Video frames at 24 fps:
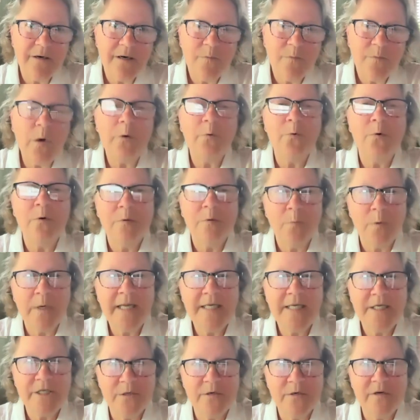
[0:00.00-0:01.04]
what would we
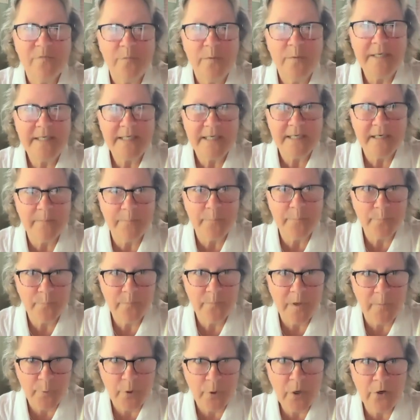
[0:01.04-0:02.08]
do if we did a,
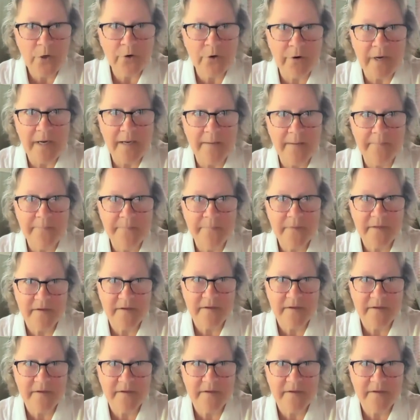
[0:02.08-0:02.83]
a program